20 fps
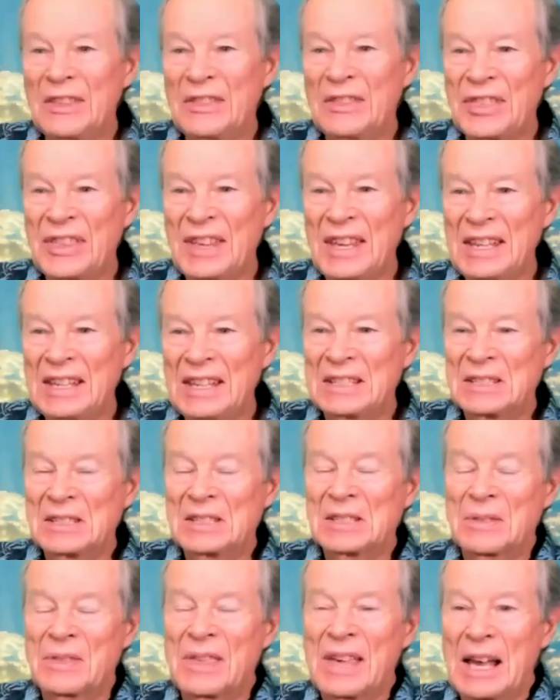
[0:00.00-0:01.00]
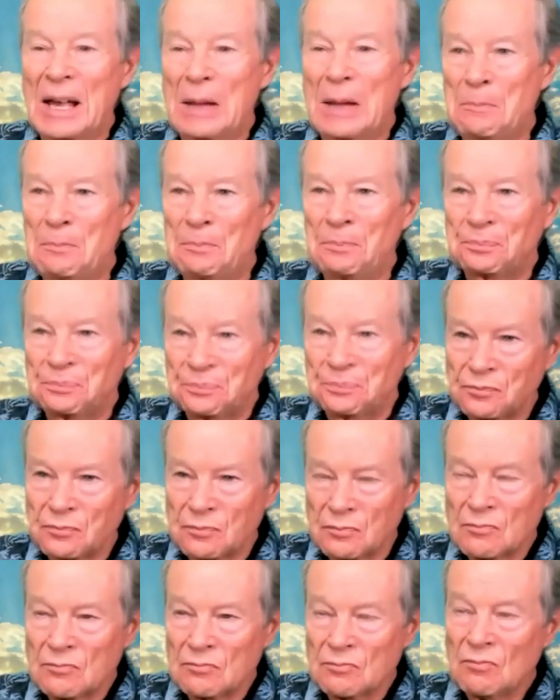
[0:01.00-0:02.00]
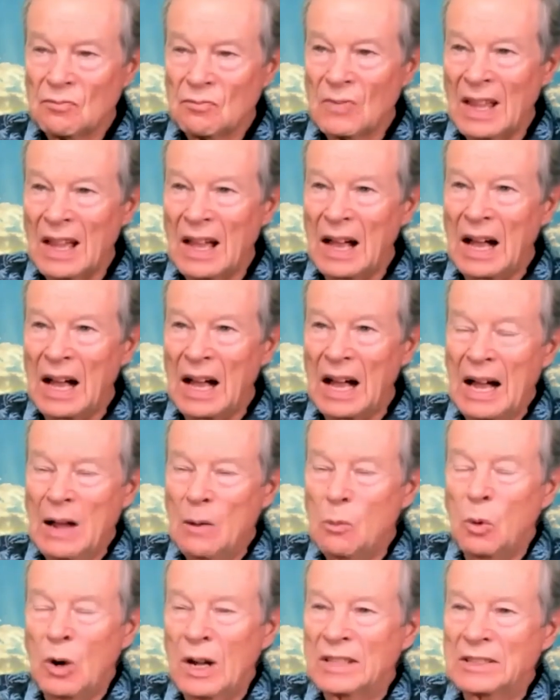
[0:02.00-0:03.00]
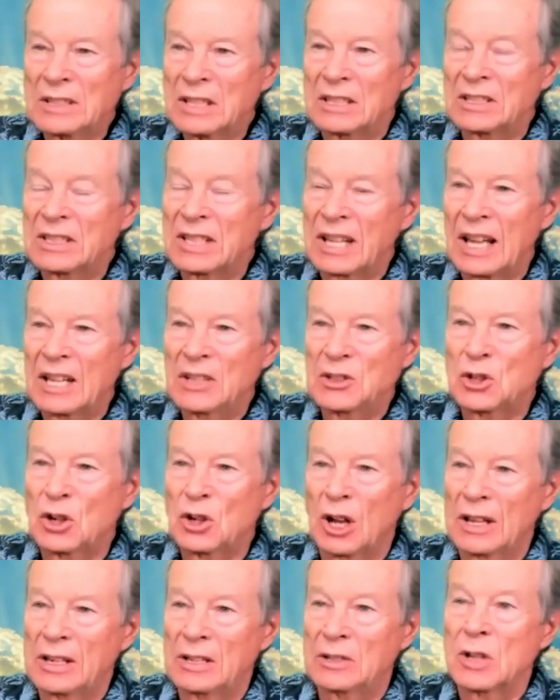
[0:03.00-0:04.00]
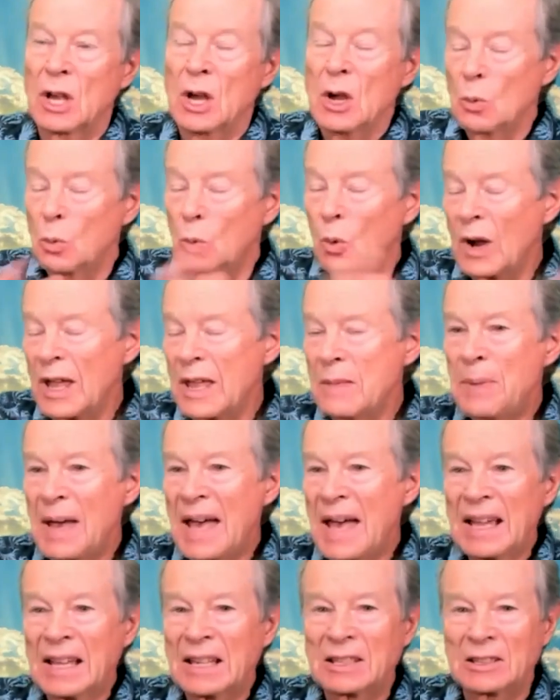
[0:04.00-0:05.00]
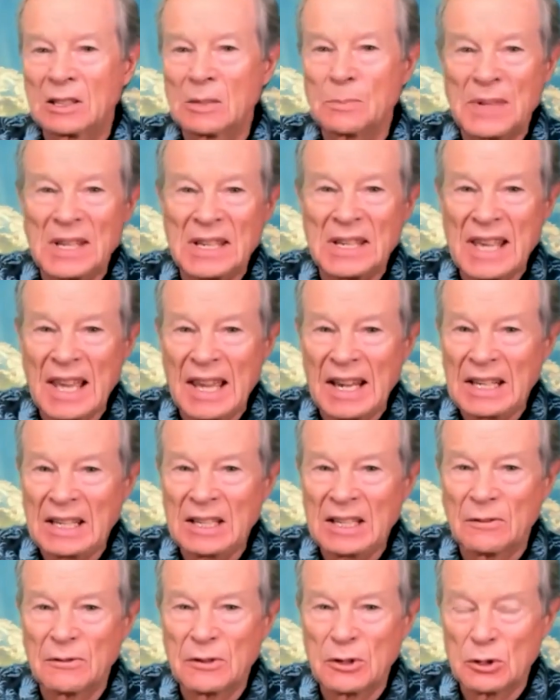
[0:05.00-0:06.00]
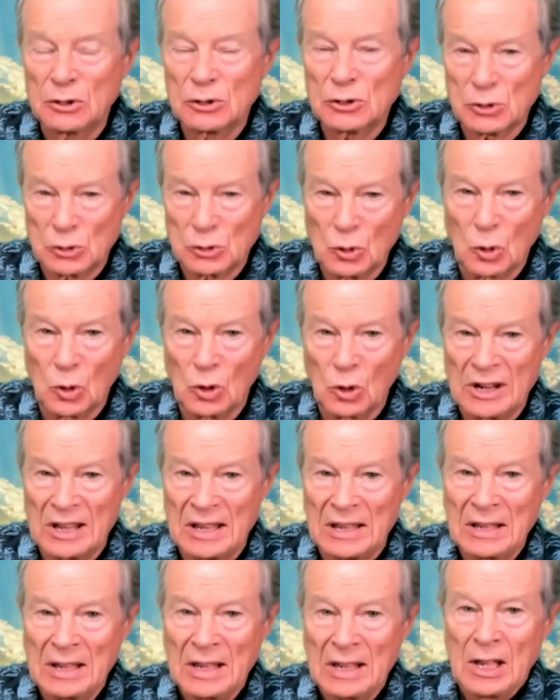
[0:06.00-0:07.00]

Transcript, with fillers: the things that I want to touch on is way back at the beginning of your story,